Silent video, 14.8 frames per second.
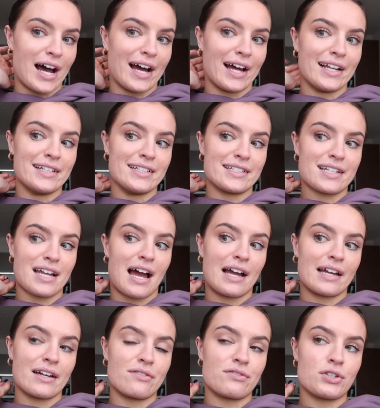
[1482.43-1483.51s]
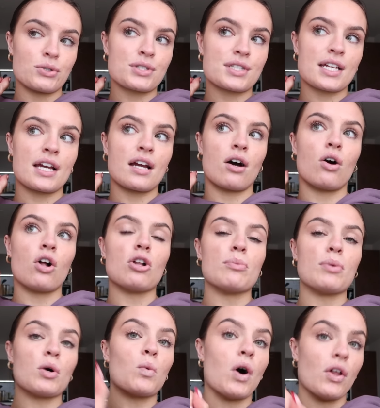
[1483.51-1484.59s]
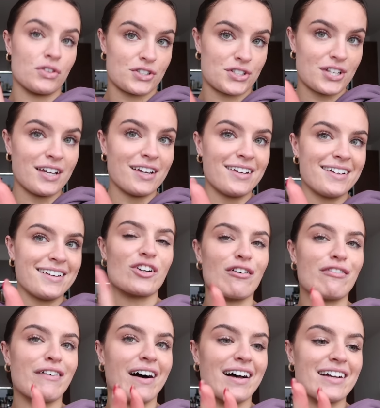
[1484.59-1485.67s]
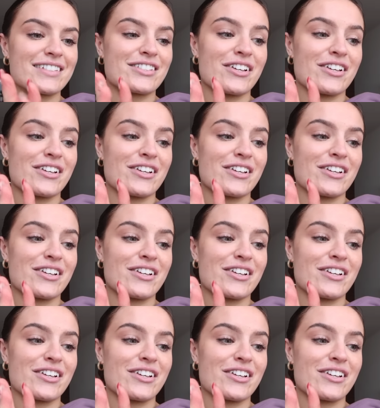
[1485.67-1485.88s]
and I have used it all but once so far.